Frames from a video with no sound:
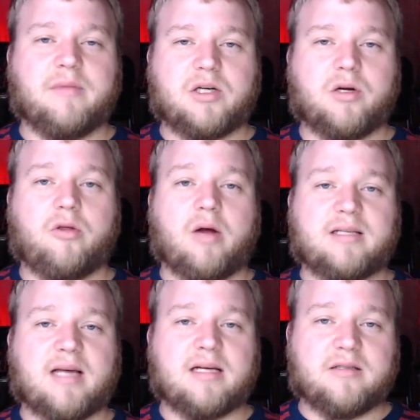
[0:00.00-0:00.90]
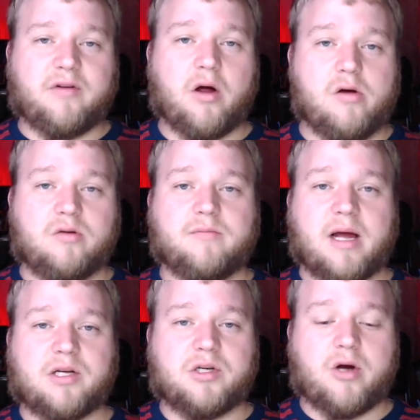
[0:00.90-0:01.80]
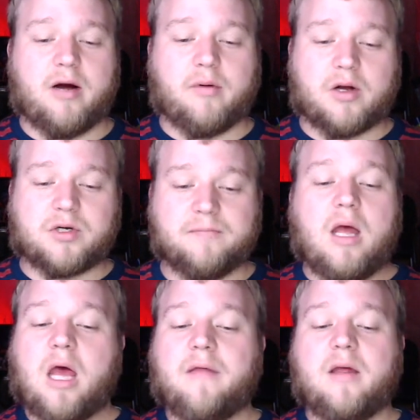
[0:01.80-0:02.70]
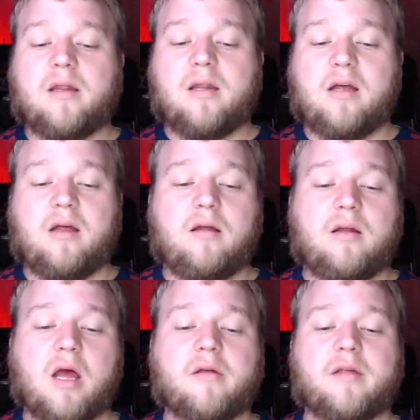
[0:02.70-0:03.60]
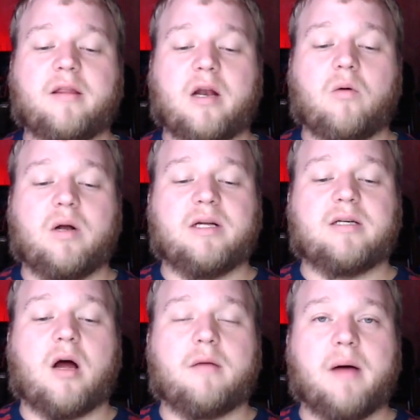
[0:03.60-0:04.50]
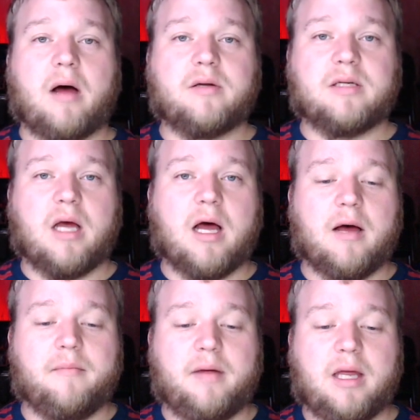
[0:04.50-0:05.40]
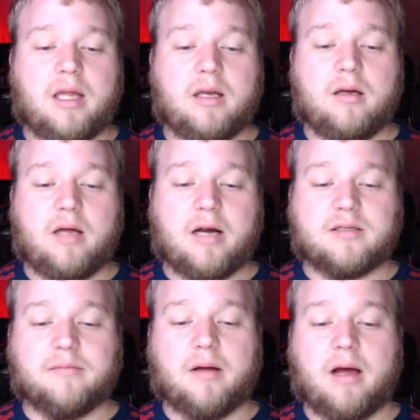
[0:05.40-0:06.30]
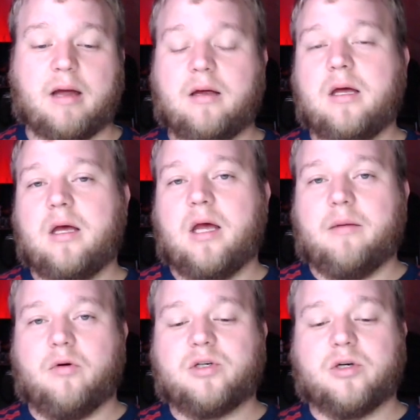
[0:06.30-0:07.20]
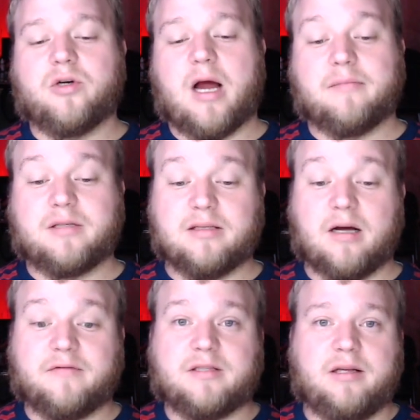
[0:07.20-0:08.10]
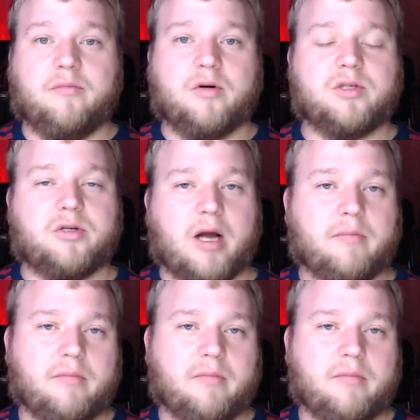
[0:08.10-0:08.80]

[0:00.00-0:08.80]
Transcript: Make sure your thread size of your hose matches your airbrush. And then the other thing that I wanted to talk about in air supply and moisture traps is obviously the moisture trap.